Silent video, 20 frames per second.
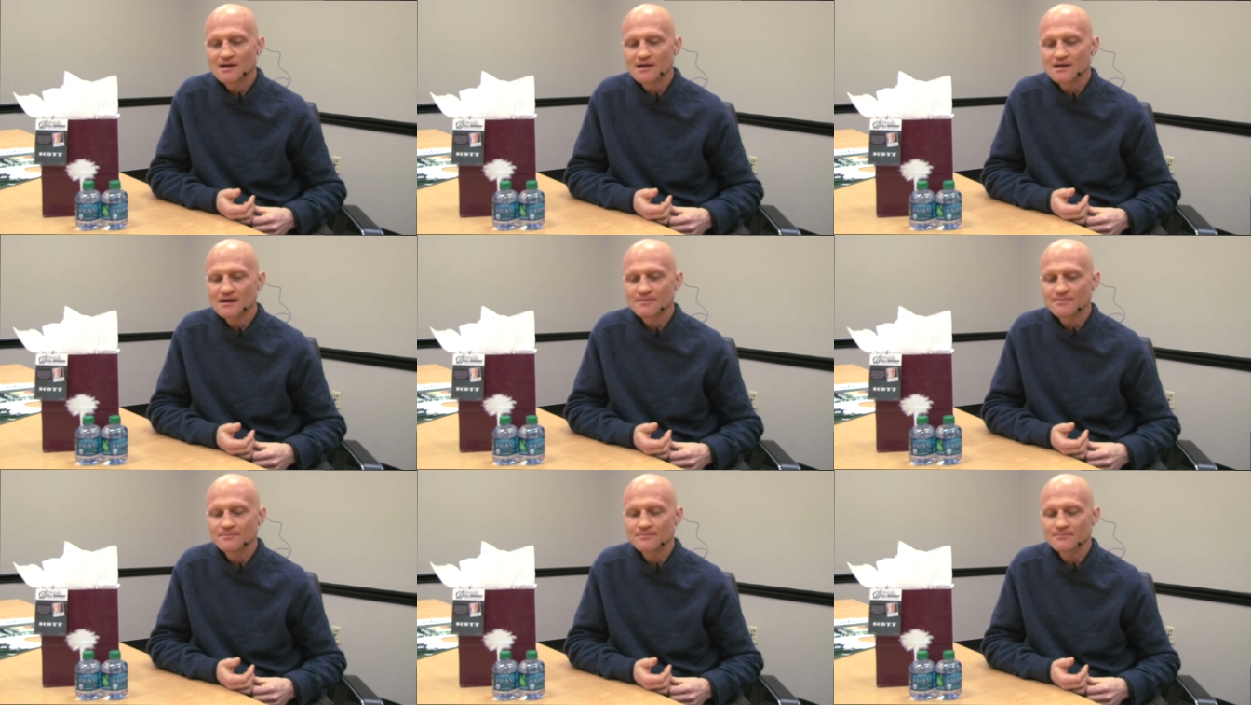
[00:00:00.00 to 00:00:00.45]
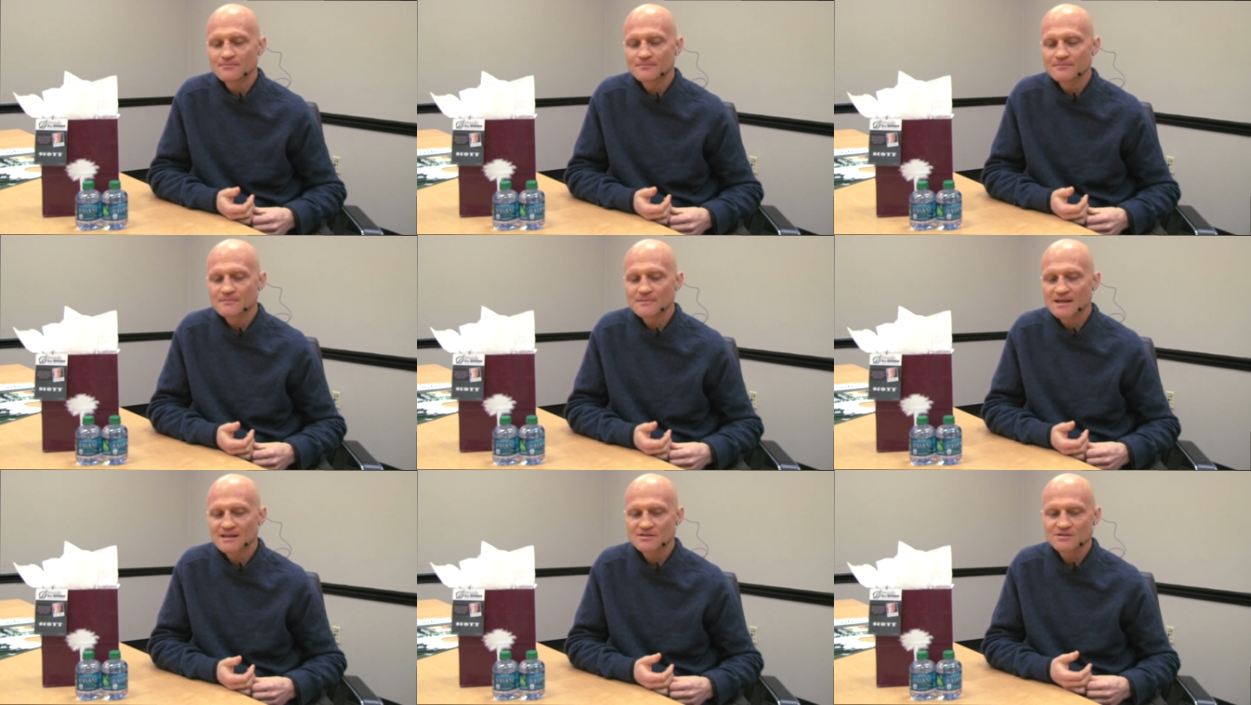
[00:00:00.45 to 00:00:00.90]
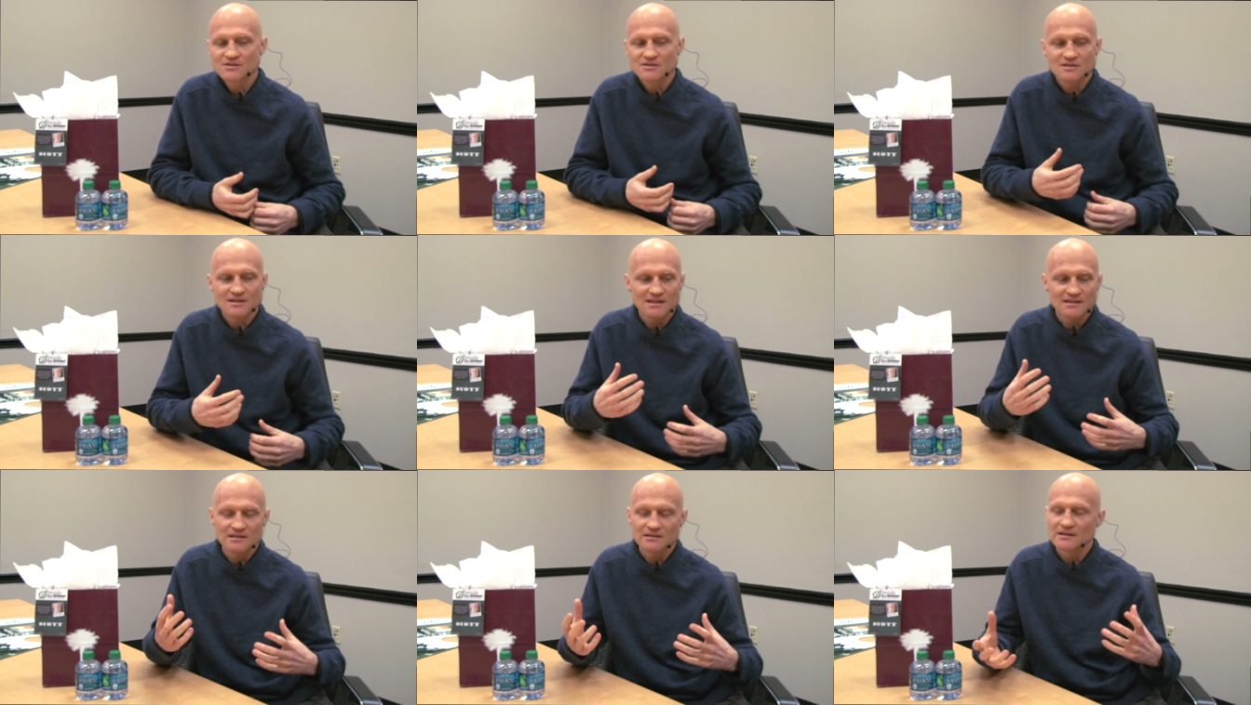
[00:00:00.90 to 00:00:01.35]
Um, that's
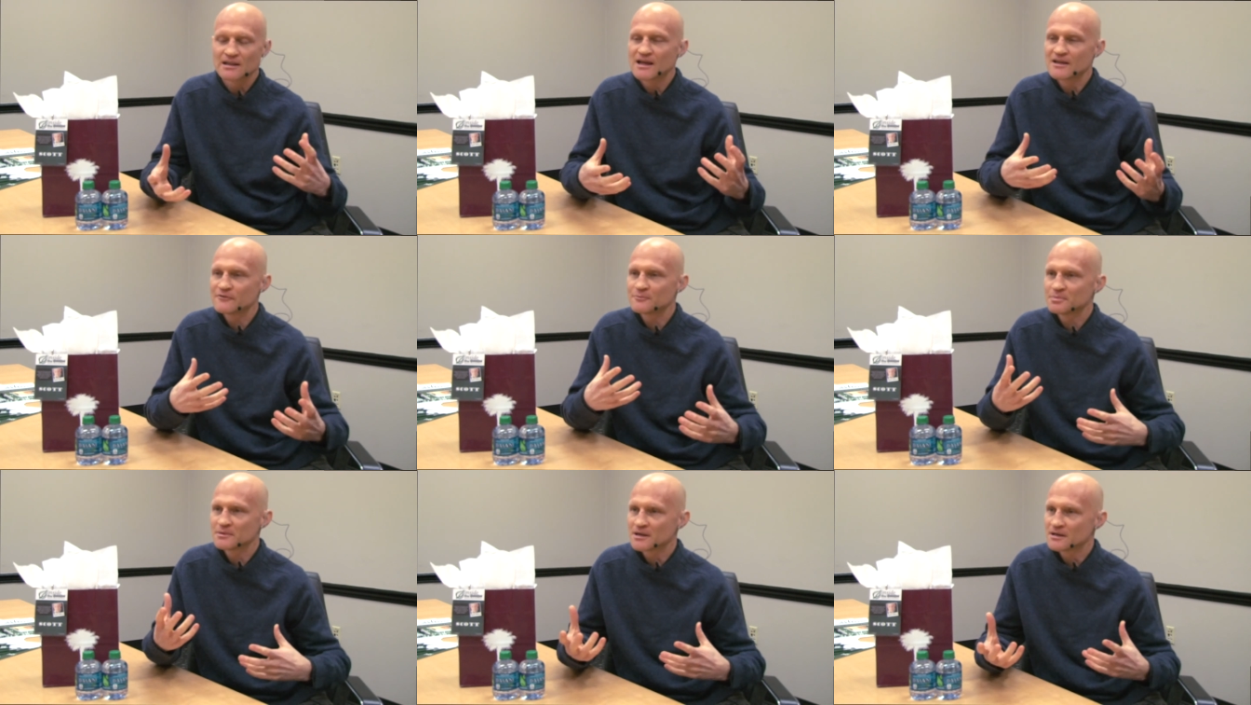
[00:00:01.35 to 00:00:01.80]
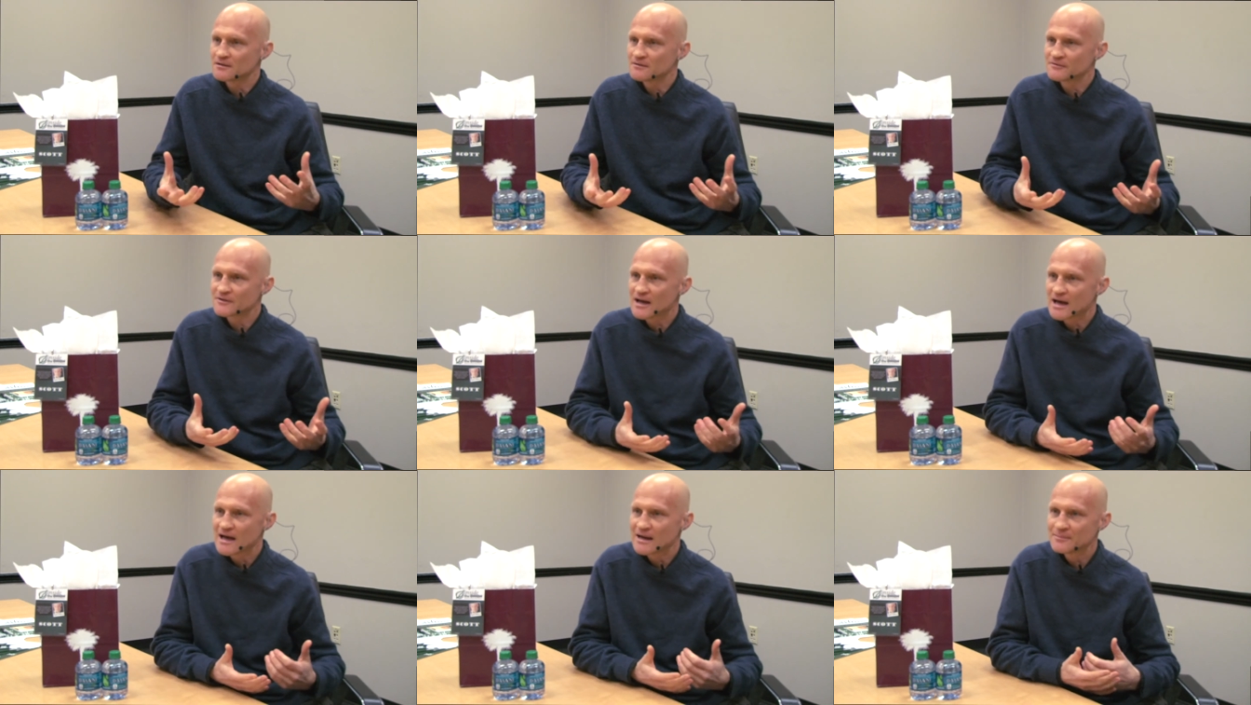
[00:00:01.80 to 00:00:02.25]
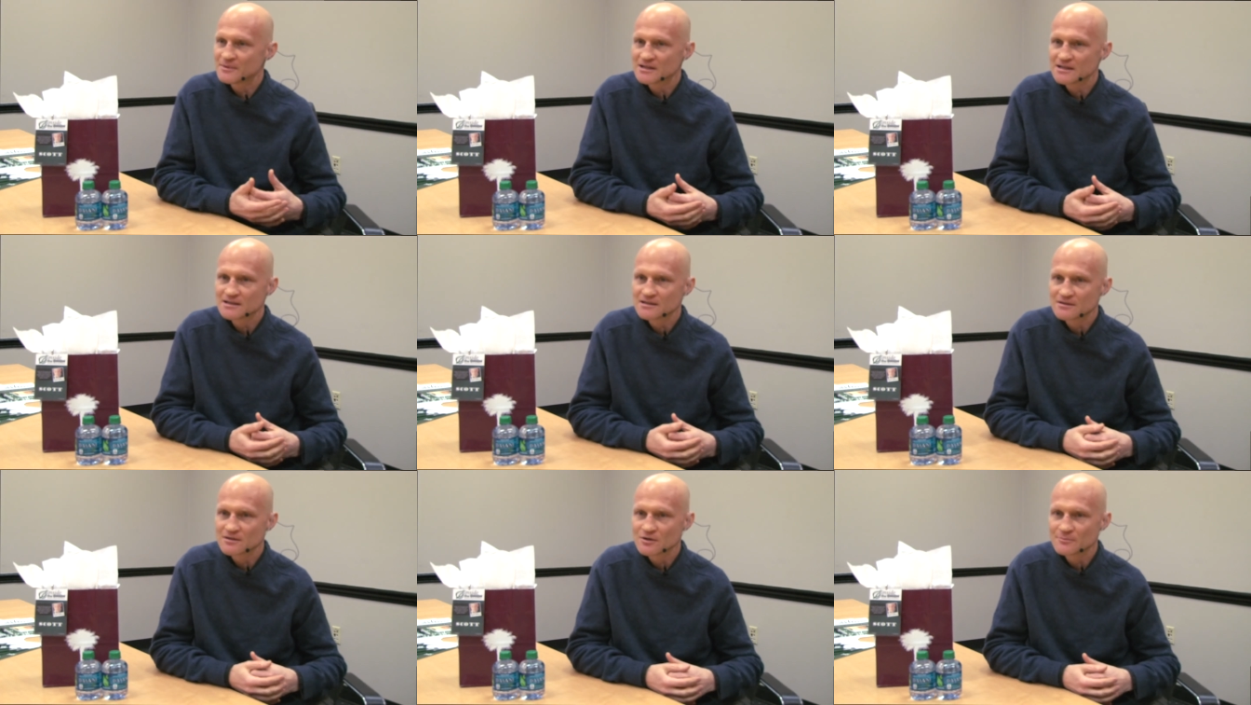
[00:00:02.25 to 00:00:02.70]
just like the lifeblood of
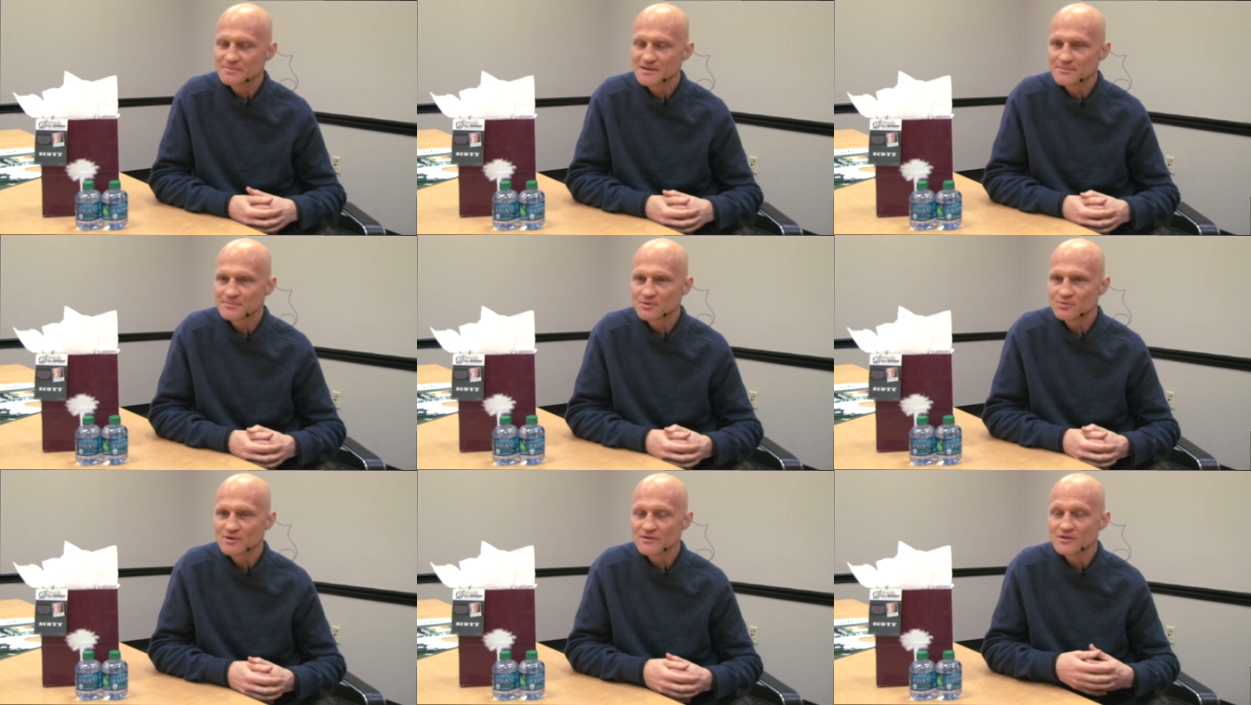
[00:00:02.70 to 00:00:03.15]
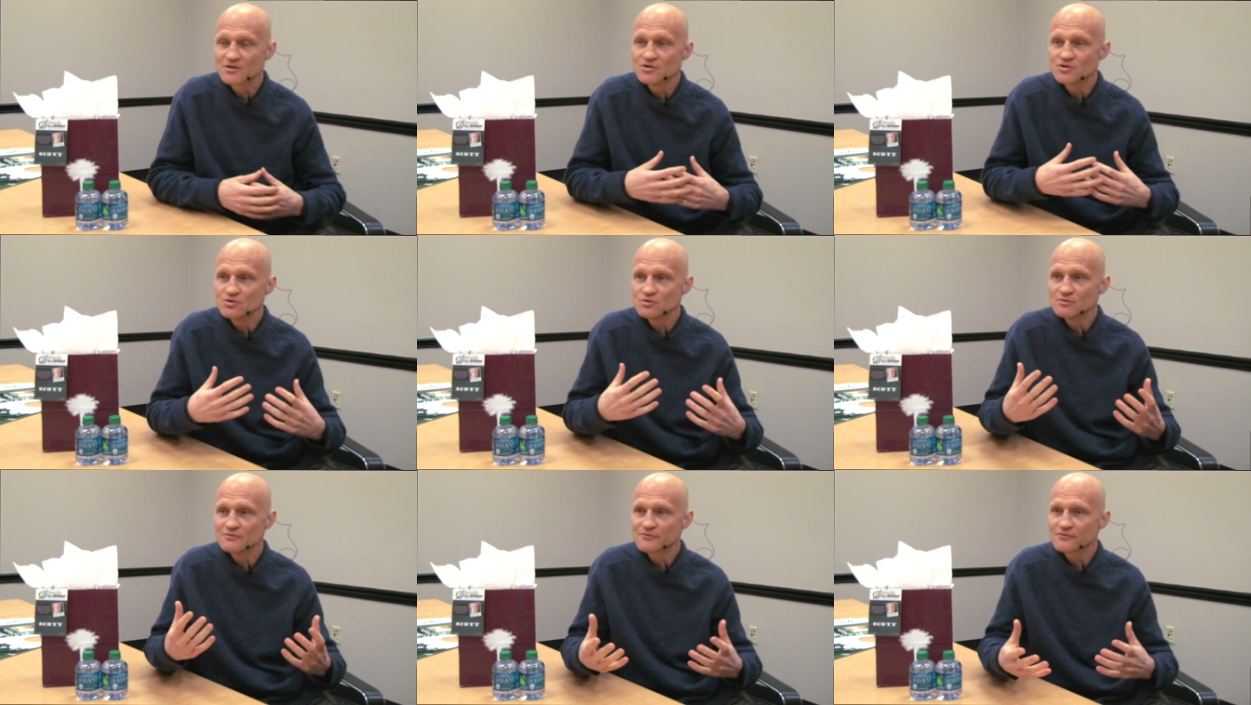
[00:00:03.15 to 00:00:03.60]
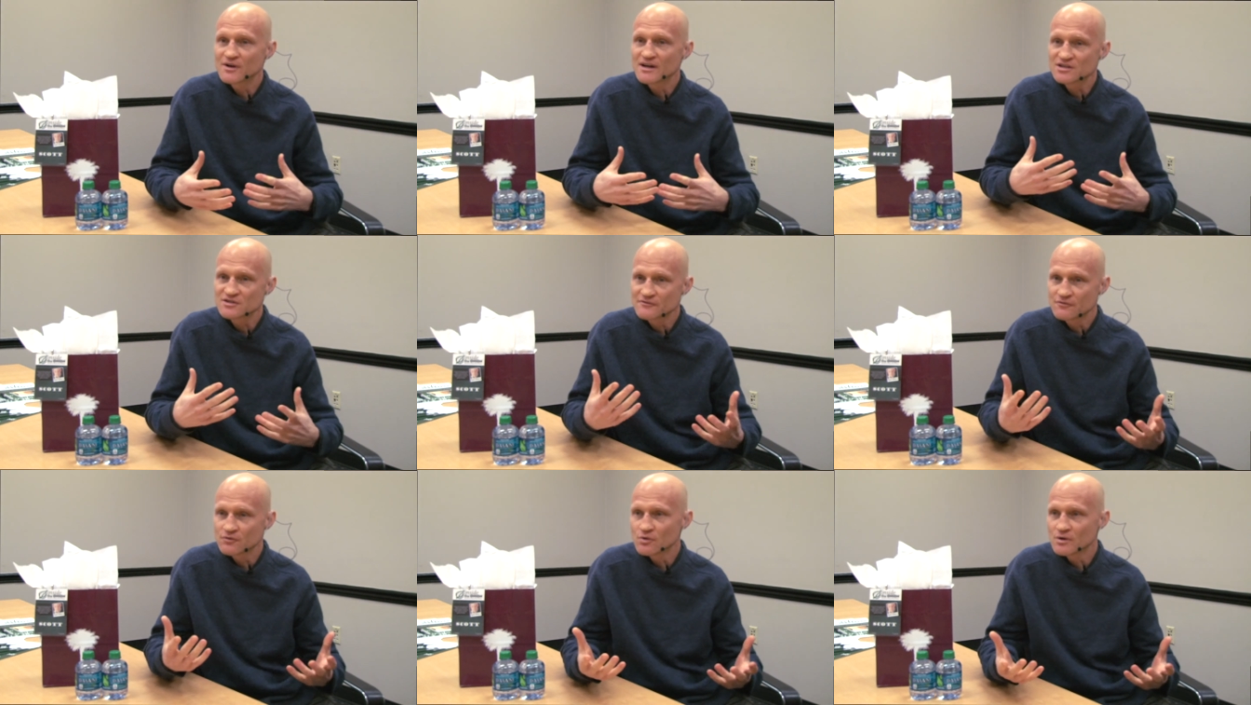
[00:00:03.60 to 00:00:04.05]
comedy, you know, people with a new,
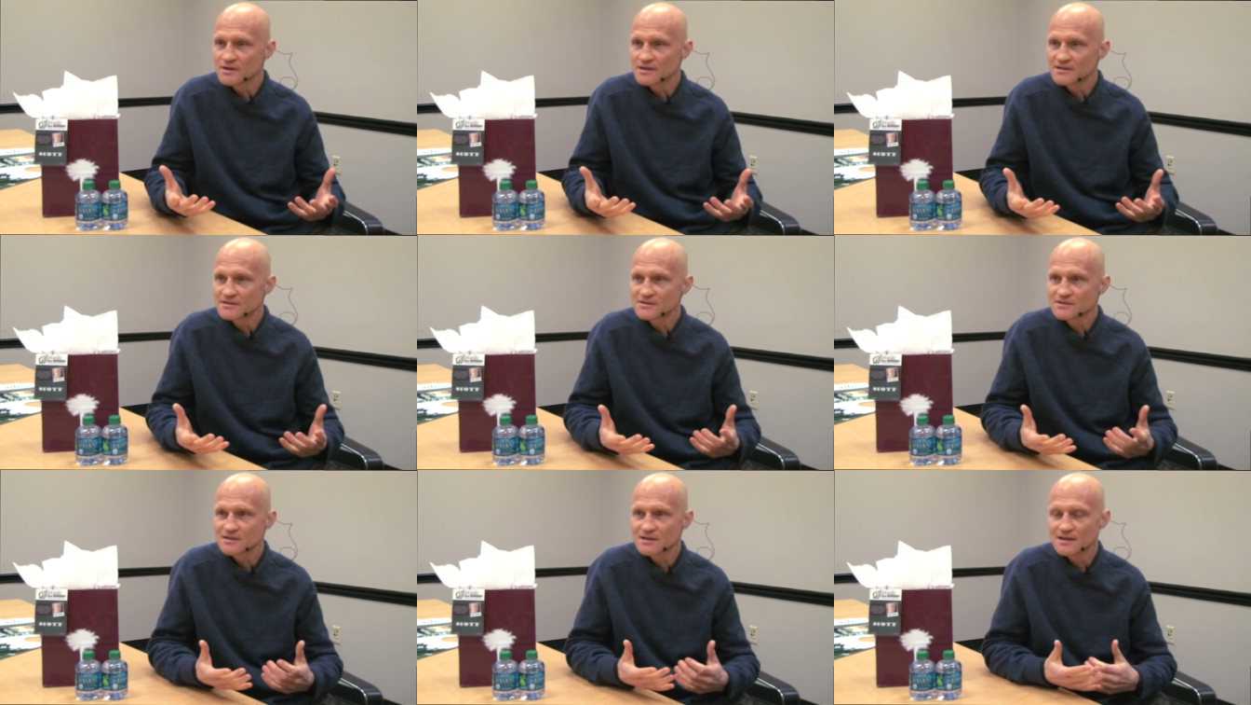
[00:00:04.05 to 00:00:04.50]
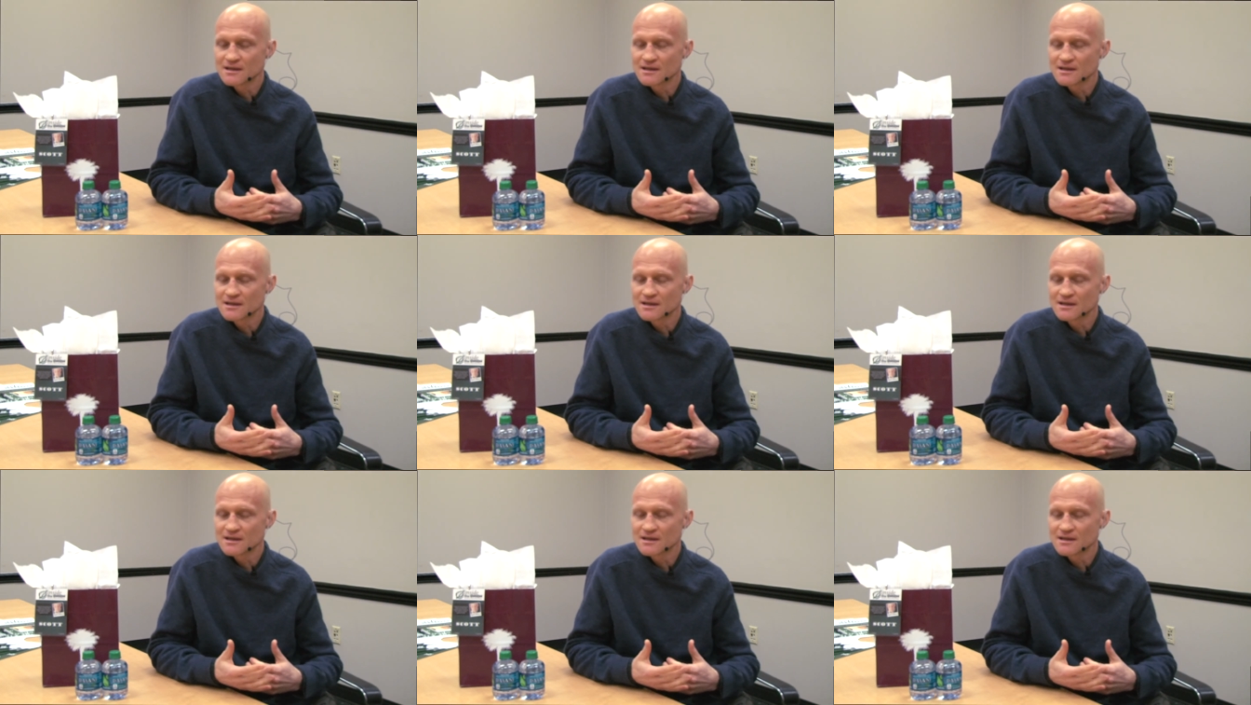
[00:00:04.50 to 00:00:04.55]
fresh voice.